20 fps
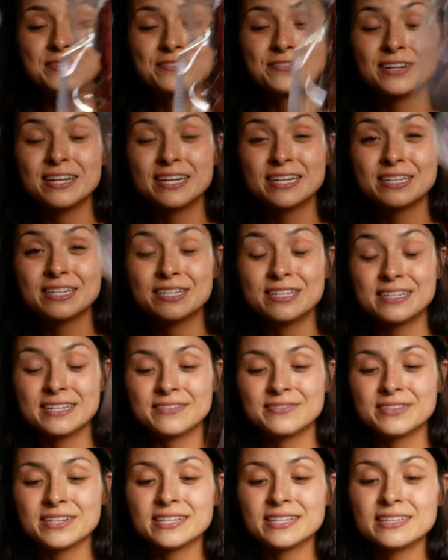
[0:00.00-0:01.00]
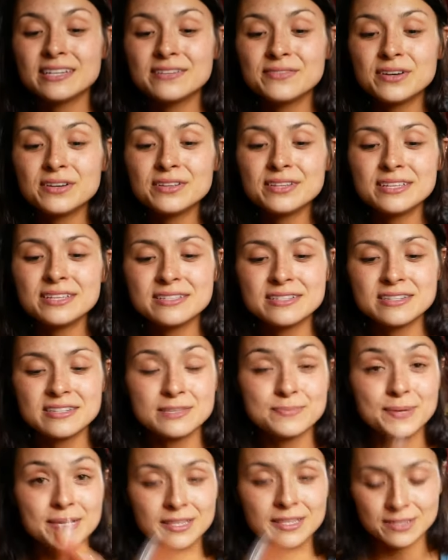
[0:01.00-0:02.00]
and Freya could definitely love all these
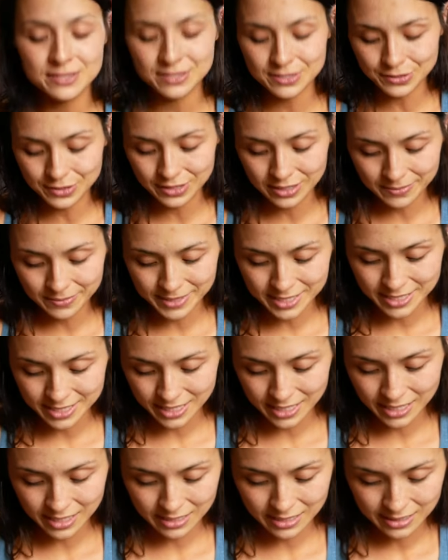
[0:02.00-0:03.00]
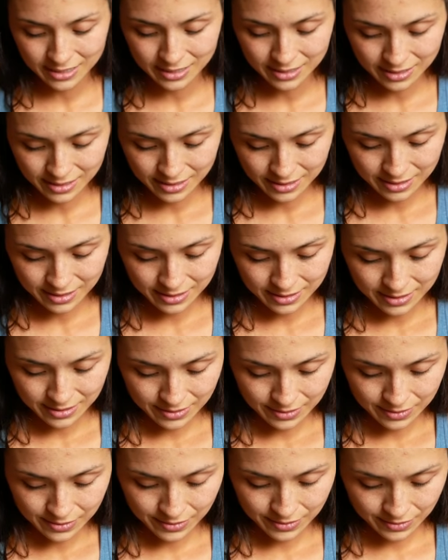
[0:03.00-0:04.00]
despite the sodium intake.
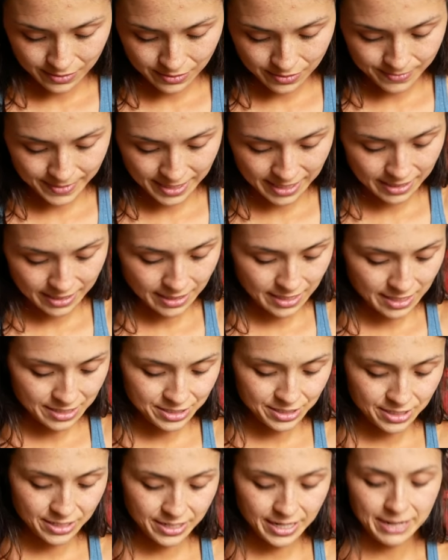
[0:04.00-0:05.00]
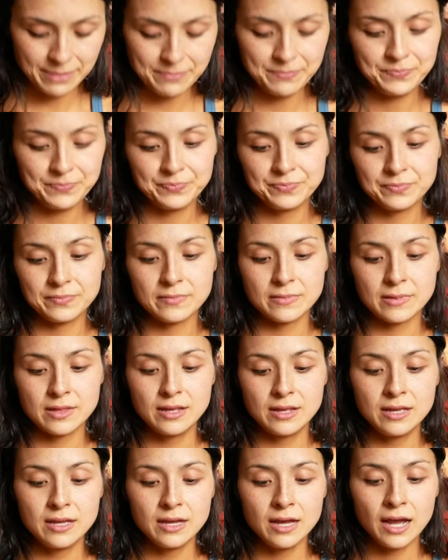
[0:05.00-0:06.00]
Oh my gosh, all right.
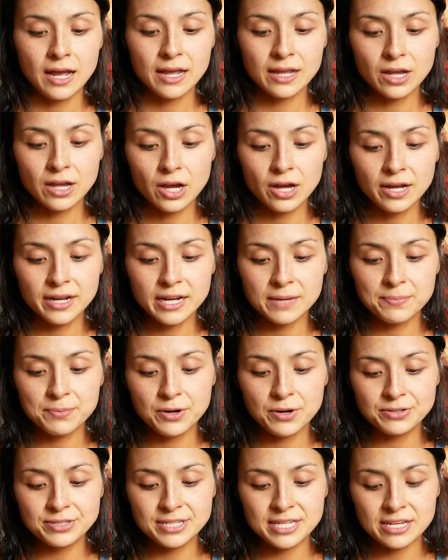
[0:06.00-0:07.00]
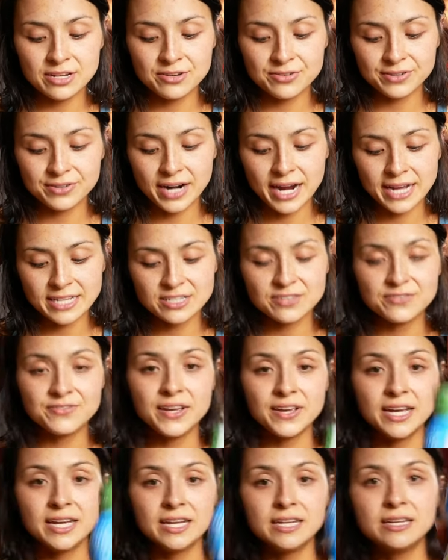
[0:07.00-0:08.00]
Iconic Protein
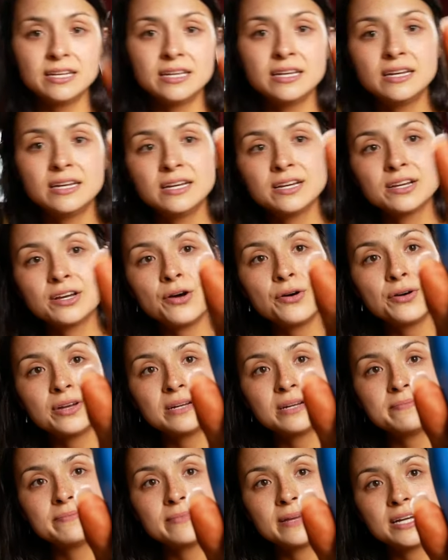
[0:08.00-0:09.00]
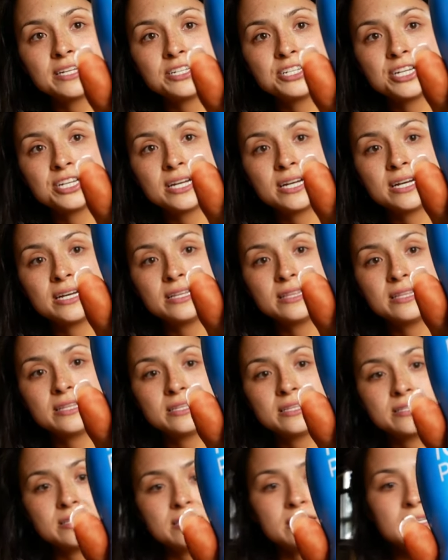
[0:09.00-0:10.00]
grass-fed coconut matcha.
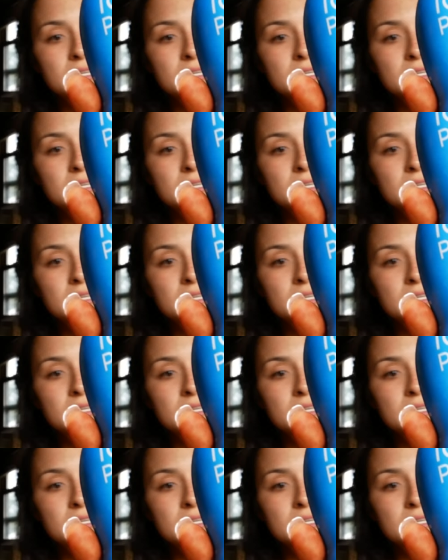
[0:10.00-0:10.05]
This